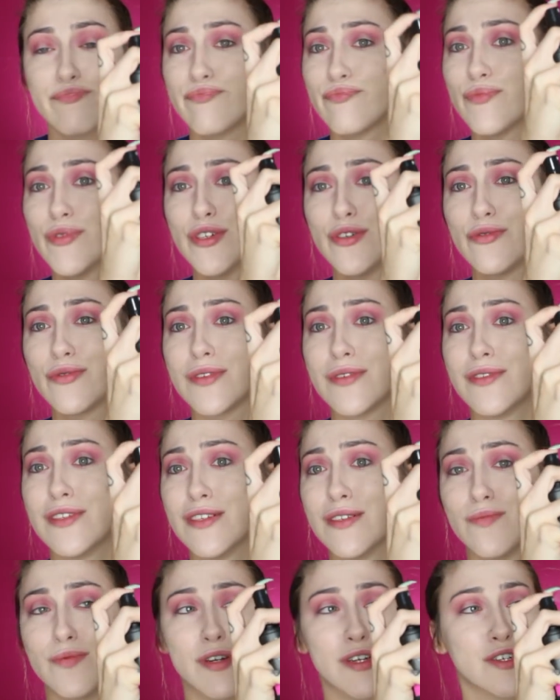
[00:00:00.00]
We're using
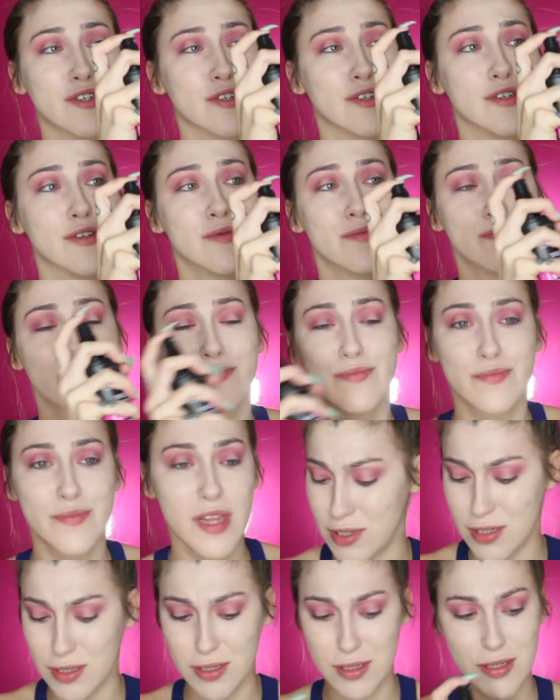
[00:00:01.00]
this brush, y'all.
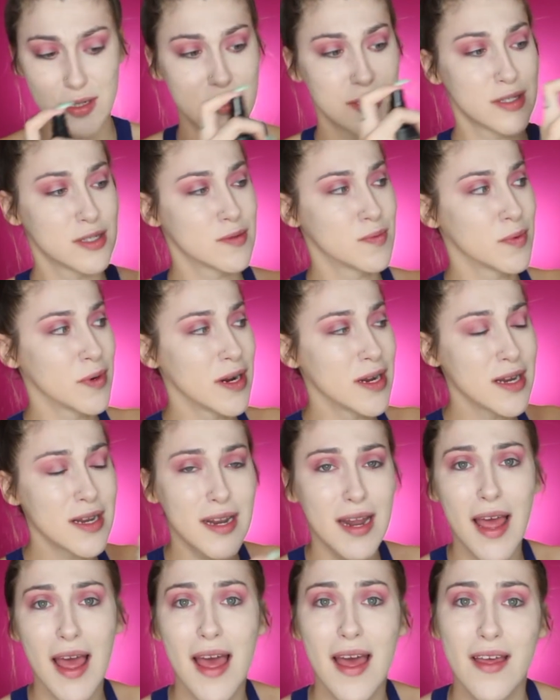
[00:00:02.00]
Be
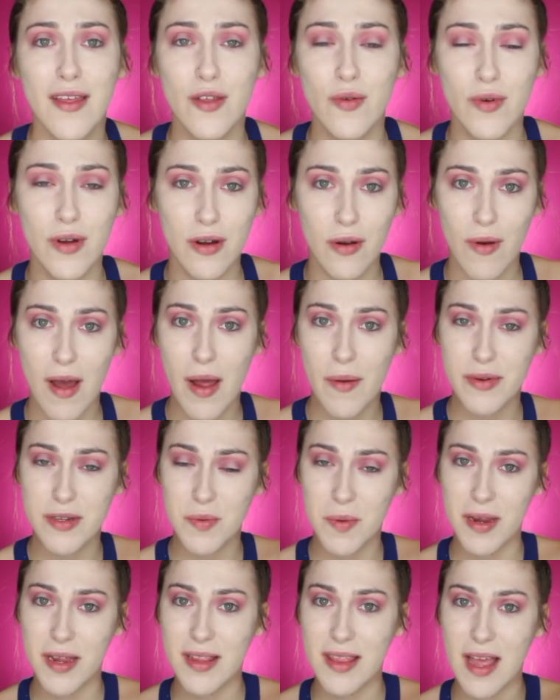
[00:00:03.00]
spraying that. You want to know why we're
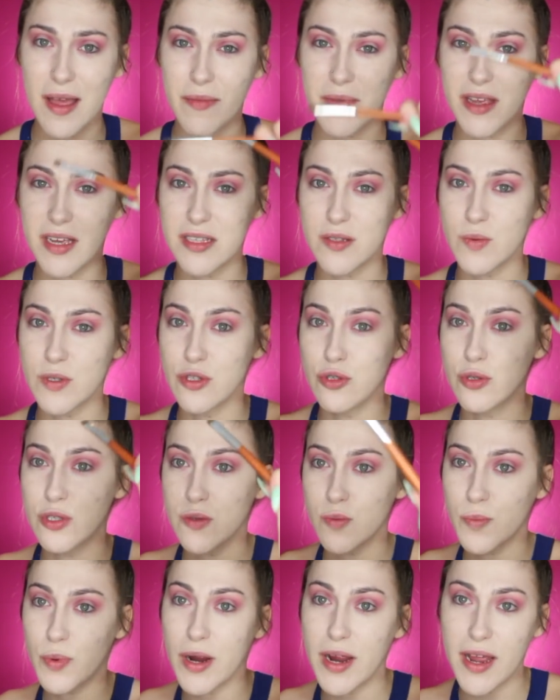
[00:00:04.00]
spraying that? Because when you
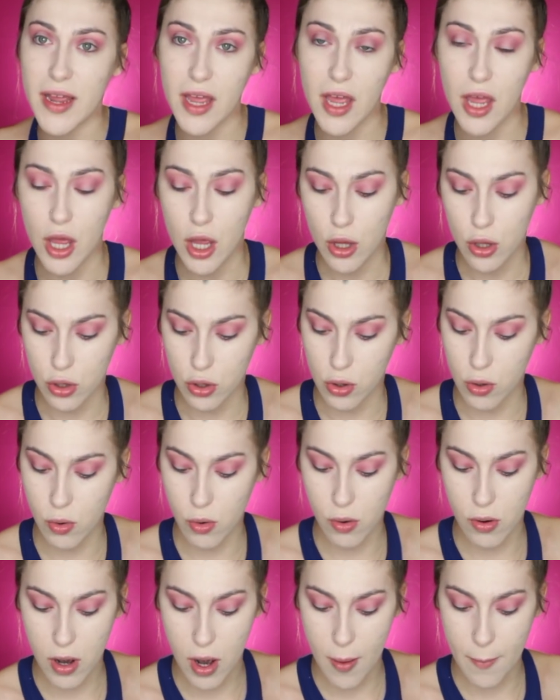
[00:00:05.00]
spray
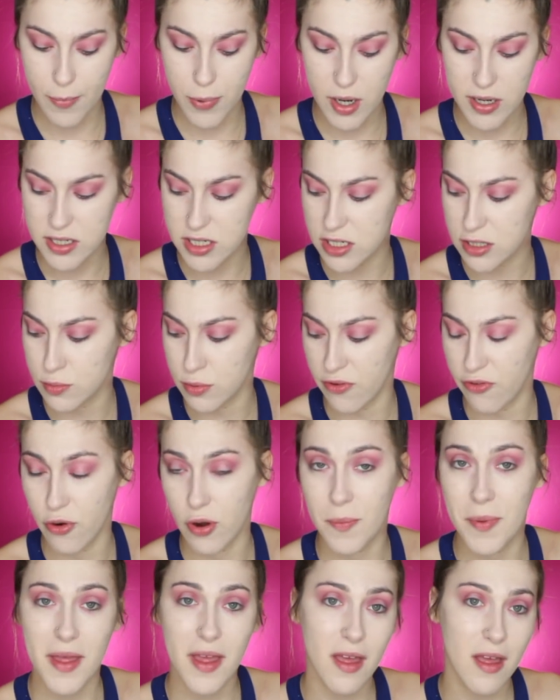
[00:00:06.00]
your brushes
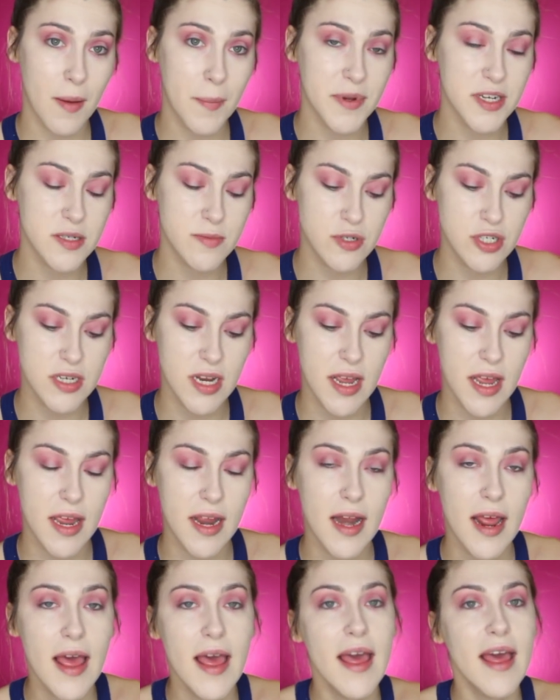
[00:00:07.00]
before picking up a shimmer
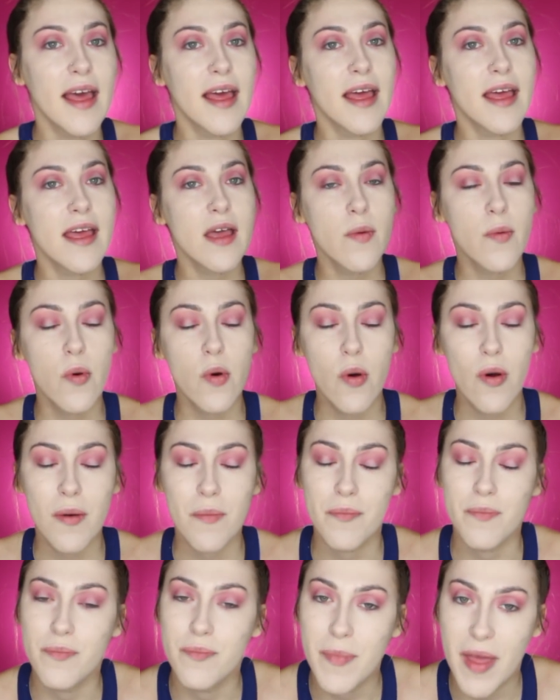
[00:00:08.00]
shade, it will
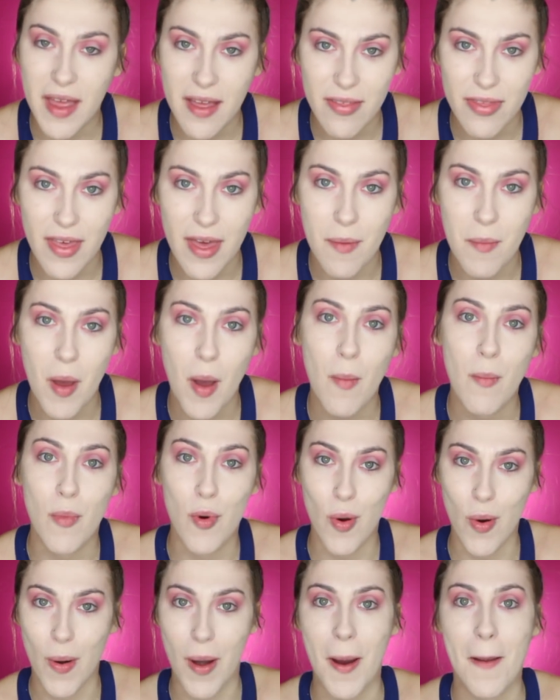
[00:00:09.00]
make them
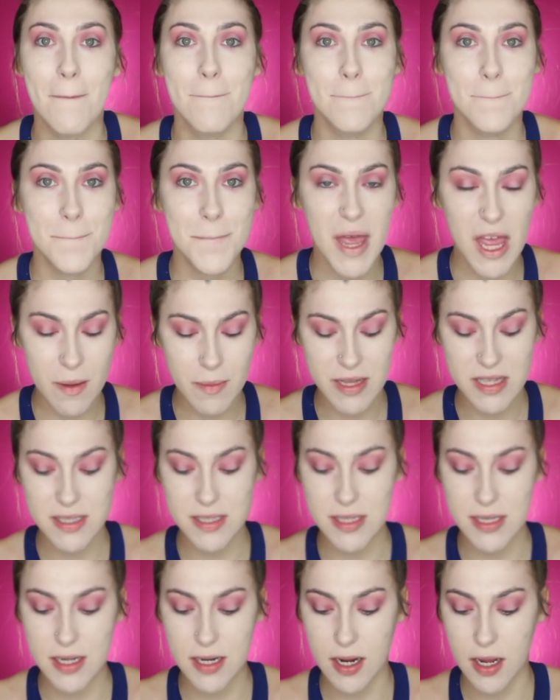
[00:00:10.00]
more
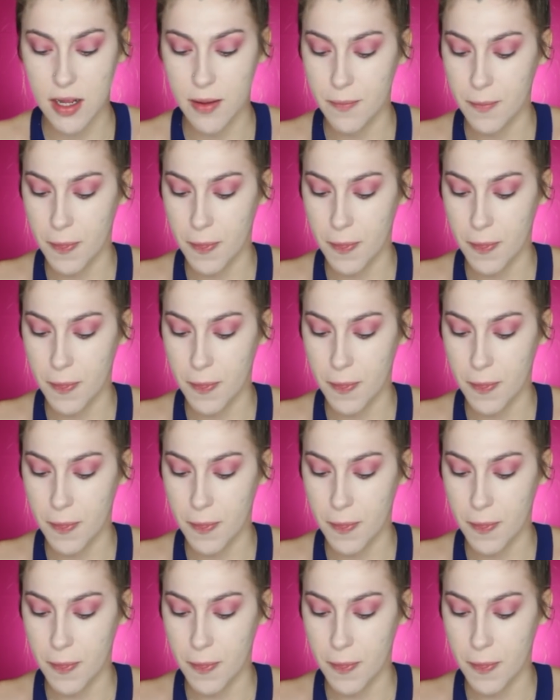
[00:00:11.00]
pigmented.